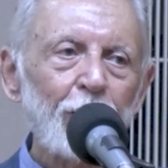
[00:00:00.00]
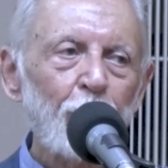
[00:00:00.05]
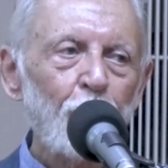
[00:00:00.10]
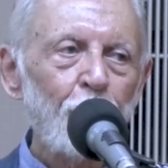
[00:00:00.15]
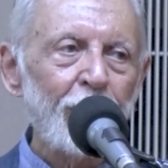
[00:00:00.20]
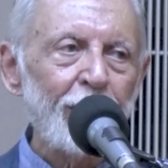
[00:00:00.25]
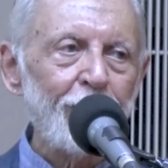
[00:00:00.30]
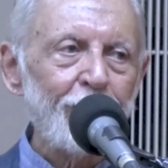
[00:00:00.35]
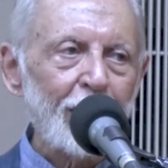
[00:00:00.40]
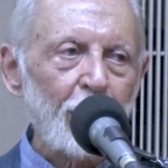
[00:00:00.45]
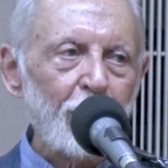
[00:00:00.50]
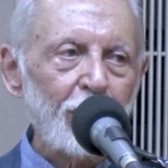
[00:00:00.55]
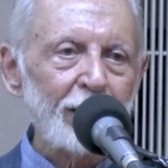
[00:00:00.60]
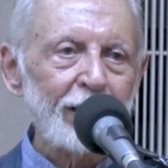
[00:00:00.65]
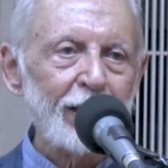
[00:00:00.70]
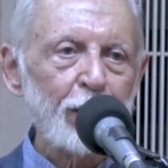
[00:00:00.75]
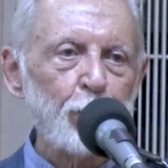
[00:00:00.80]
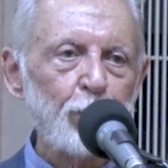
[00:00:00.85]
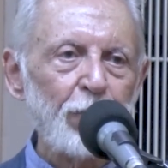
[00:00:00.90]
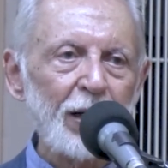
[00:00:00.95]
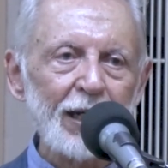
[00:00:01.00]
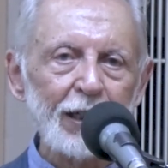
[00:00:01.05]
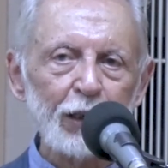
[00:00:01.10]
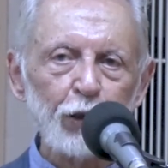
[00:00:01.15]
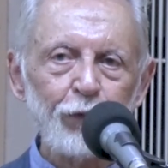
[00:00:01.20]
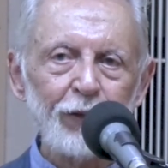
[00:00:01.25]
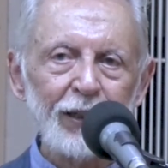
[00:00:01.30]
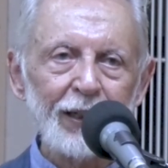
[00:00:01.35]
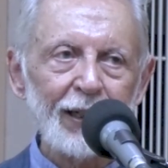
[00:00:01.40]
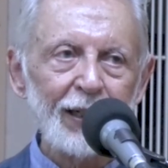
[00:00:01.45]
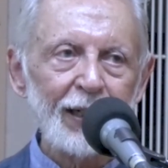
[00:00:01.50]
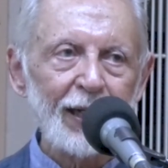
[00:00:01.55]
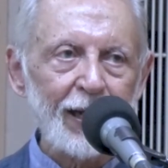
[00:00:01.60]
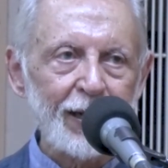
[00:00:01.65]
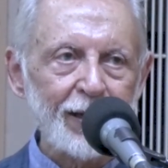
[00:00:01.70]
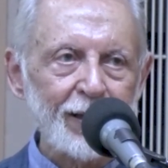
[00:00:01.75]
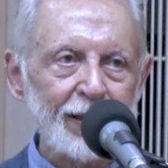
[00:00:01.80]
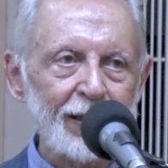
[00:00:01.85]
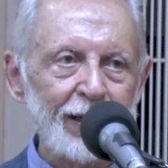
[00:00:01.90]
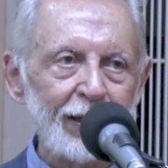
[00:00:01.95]
when we are on this path, we
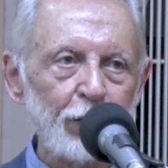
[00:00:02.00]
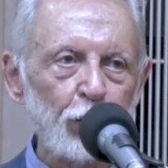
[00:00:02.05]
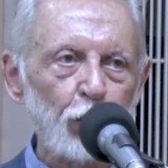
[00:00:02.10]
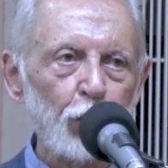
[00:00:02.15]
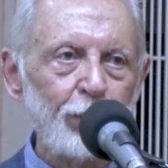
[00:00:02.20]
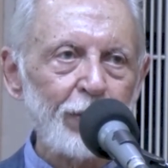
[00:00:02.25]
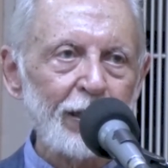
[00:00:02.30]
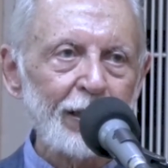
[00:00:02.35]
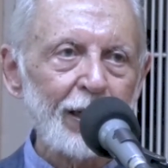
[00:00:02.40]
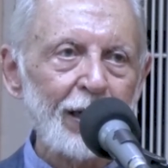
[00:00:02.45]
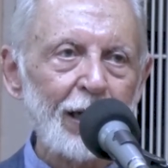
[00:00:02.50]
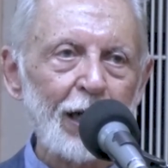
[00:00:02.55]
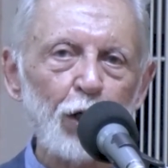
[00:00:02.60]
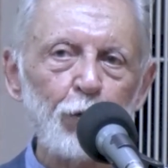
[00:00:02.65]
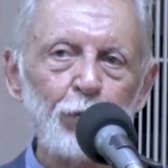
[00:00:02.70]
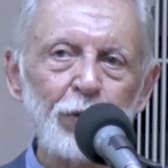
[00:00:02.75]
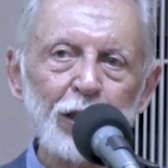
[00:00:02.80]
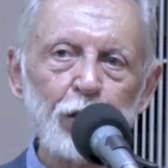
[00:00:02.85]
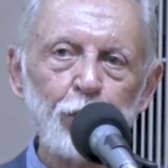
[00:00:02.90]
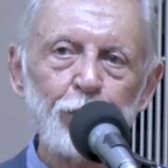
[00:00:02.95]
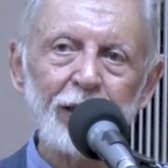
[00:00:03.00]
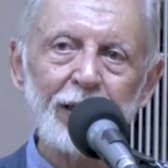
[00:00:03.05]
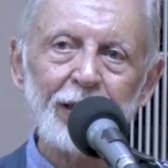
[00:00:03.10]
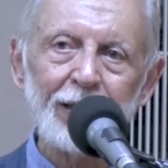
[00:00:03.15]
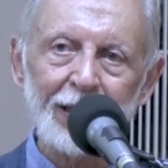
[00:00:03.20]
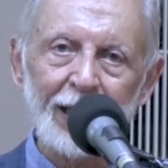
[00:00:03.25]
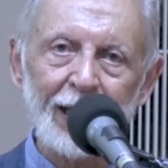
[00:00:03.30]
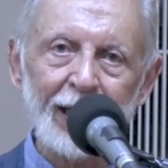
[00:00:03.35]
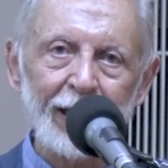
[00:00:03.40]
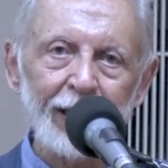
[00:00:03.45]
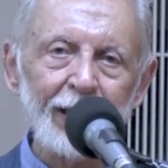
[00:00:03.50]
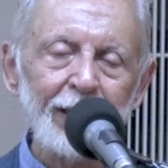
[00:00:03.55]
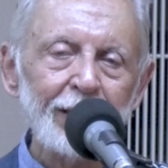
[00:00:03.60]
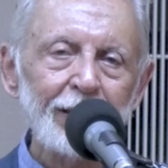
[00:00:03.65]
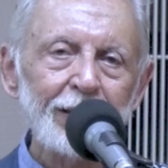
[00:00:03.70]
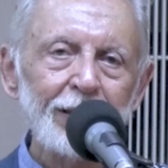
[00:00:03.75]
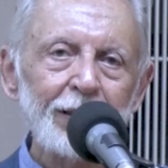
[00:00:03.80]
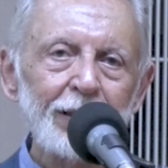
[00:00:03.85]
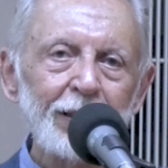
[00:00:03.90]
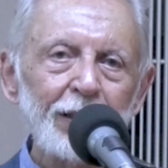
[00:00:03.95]
realize that no matter how much we try,
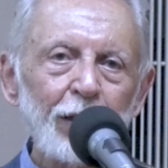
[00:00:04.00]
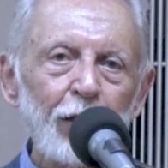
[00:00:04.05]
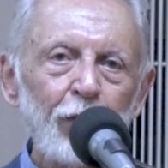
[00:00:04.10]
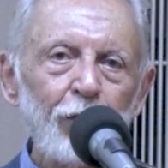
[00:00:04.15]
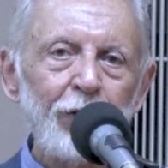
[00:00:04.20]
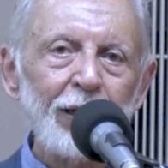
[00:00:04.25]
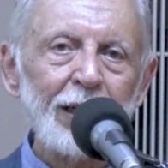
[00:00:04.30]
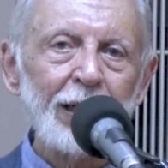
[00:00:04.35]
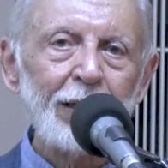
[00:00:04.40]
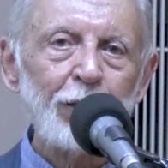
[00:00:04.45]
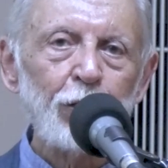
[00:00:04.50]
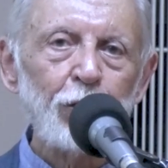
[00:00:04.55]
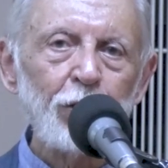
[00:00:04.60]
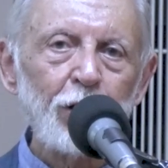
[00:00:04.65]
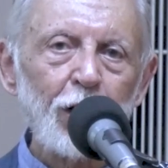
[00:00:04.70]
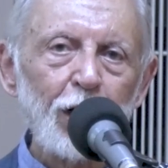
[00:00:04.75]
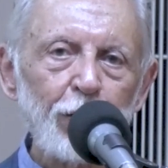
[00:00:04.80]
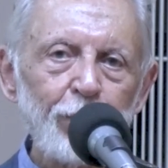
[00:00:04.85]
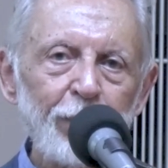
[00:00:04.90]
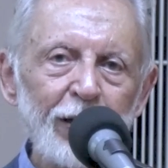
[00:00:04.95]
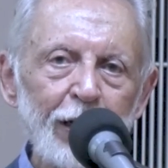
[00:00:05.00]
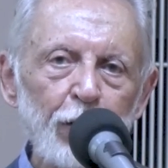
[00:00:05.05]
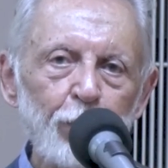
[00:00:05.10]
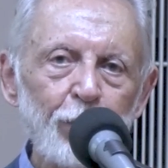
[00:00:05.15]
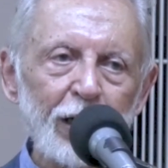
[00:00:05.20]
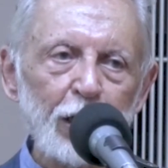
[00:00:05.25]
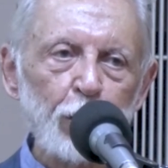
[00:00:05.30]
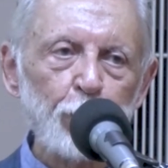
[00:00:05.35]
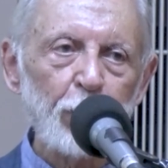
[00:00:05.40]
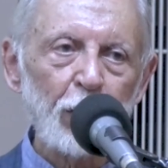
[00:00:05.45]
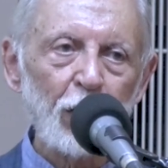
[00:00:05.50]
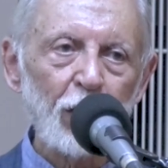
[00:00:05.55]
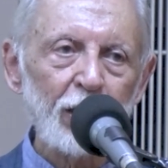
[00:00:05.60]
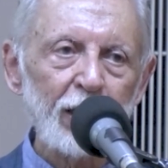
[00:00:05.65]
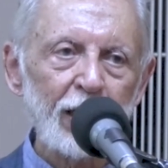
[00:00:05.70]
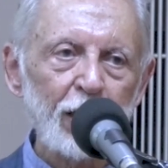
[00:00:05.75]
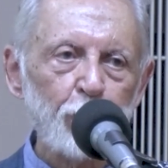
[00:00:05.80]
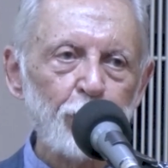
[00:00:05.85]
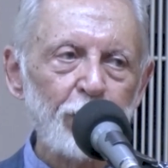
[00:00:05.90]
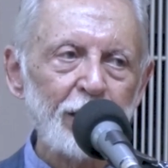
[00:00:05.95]
we do not make much
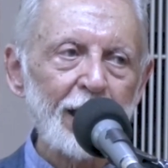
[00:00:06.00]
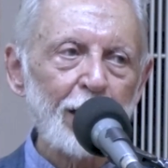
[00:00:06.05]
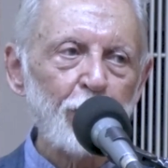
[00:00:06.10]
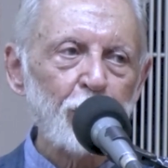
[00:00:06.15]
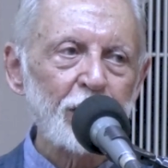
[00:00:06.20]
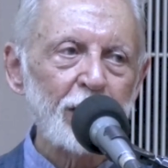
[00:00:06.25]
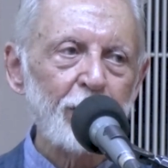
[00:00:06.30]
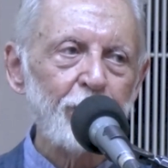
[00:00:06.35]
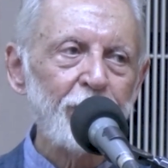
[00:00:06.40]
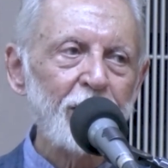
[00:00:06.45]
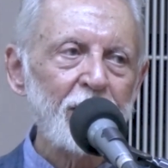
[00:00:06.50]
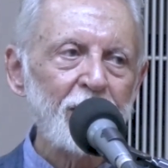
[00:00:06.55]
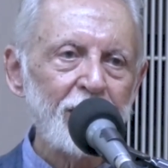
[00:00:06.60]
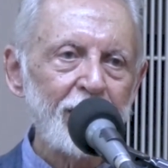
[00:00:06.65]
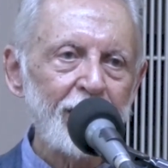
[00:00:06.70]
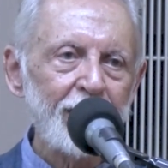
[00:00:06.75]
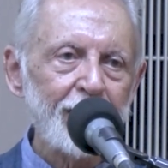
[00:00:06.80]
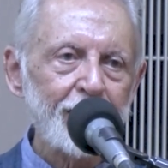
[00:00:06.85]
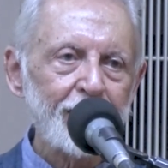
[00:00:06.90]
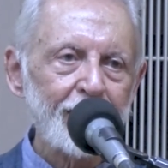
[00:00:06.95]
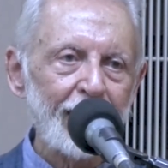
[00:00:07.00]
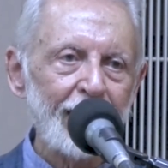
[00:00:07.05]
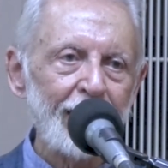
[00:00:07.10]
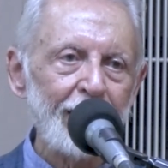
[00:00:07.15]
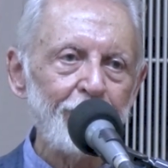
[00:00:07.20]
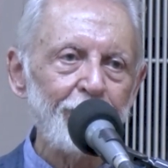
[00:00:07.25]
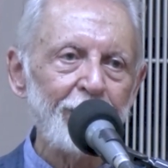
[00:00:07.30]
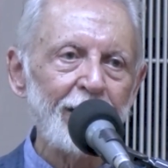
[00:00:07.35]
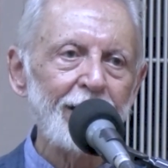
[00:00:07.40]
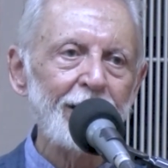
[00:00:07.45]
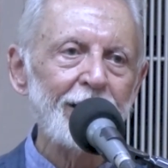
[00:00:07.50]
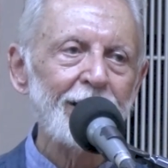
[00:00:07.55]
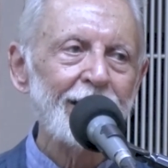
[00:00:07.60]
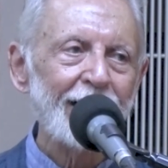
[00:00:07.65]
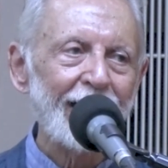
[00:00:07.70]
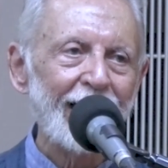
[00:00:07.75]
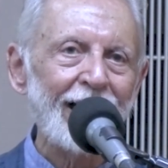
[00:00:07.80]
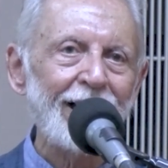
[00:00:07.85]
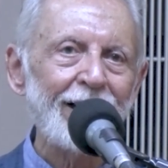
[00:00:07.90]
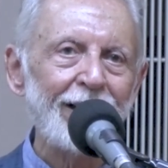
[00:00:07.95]
progress without some mysterious element
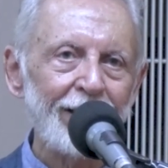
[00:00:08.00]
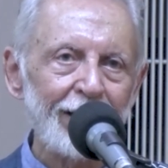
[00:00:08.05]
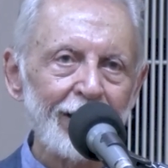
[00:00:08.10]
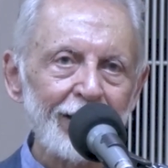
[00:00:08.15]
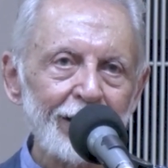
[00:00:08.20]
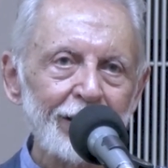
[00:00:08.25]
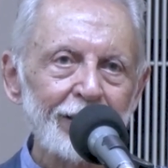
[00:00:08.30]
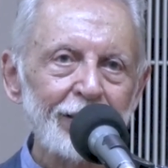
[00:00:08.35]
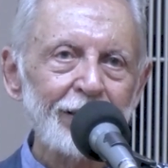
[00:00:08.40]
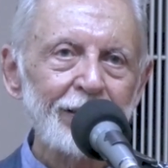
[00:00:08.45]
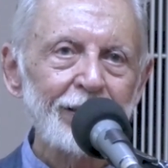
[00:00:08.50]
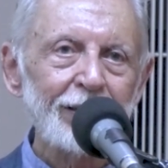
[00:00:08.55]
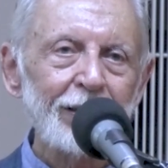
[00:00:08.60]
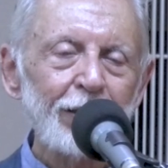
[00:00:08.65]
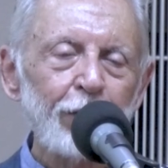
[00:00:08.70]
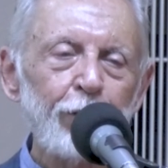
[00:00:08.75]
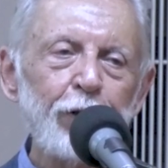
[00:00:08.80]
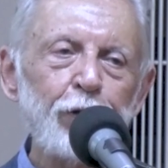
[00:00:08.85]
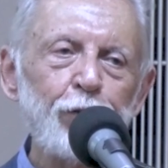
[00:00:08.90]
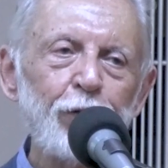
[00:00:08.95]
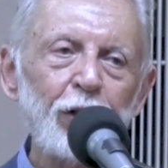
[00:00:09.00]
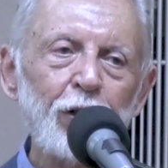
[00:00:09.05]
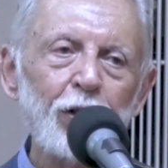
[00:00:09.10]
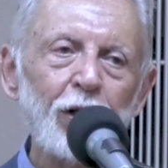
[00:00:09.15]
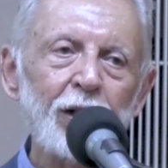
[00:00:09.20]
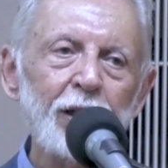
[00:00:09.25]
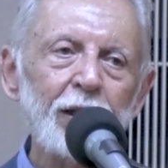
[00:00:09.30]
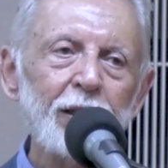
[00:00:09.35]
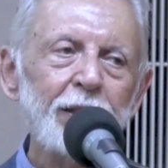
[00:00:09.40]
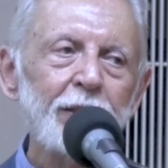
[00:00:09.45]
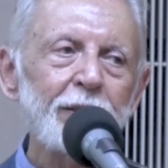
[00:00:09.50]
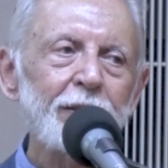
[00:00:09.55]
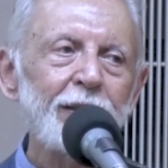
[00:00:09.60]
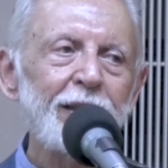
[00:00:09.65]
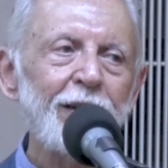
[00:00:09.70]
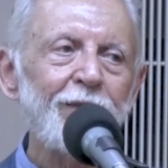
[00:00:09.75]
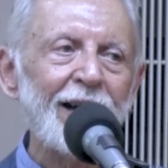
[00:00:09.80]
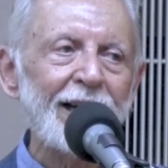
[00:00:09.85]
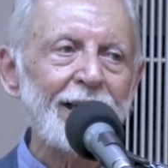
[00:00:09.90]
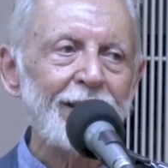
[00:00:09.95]
entering, which we call
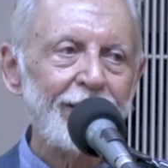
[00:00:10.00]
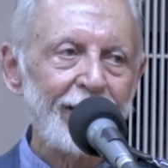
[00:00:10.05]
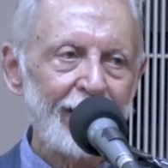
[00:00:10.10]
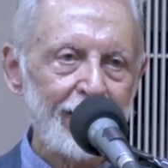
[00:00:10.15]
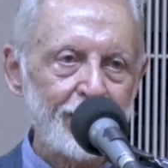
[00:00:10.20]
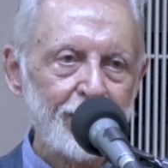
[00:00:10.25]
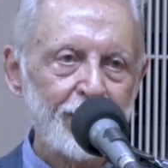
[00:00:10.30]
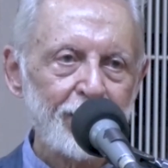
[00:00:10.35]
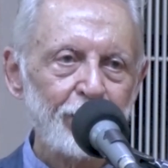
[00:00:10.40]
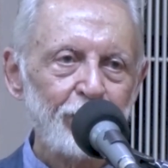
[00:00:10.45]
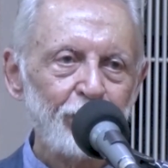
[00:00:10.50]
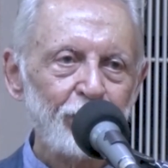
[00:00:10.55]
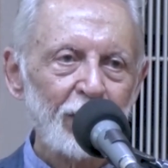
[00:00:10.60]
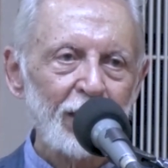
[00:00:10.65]
divine grace.